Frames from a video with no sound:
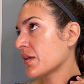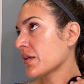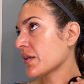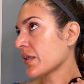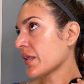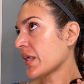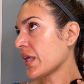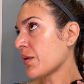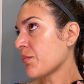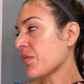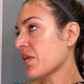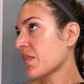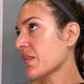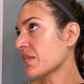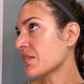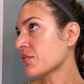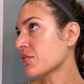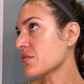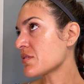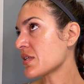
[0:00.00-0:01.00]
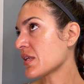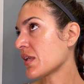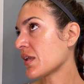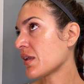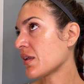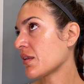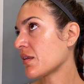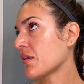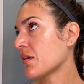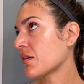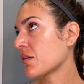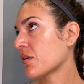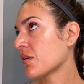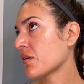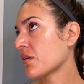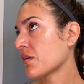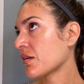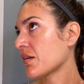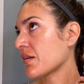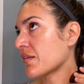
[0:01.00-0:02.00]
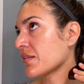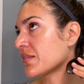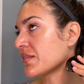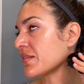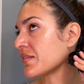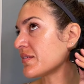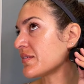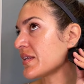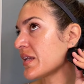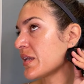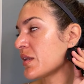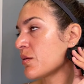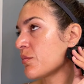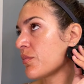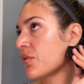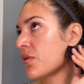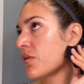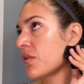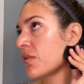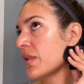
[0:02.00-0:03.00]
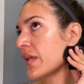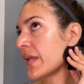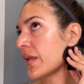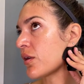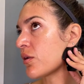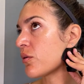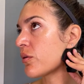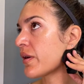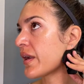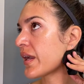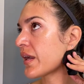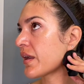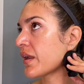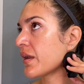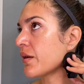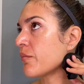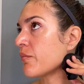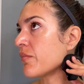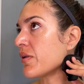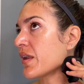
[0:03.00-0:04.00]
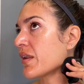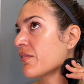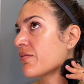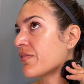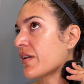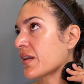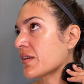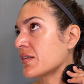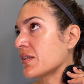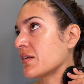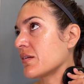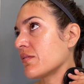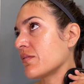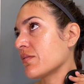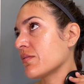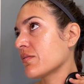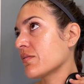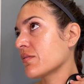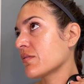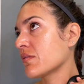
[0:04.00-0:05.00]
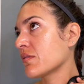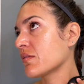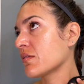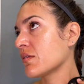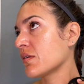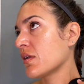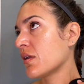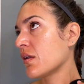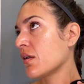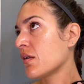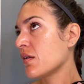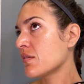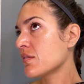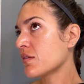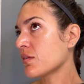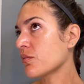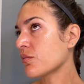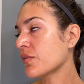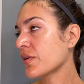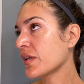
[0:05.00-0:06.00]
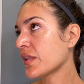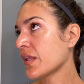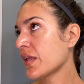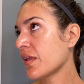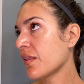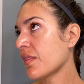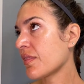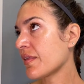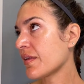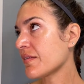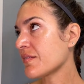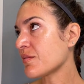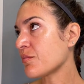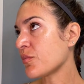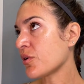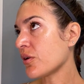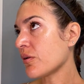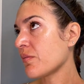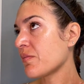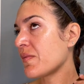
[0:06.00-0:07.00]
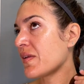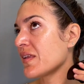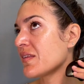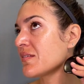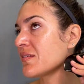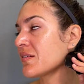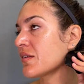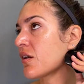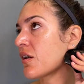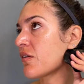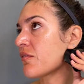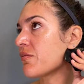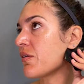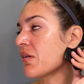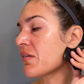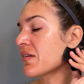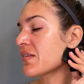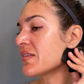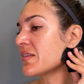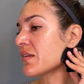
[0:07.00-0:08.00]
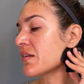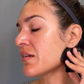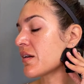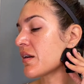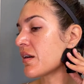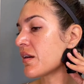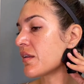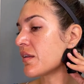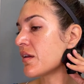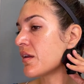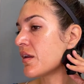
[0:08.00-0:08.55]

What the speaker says: Keeping this routine sustainable and quick but effective. So really these movements are focusing on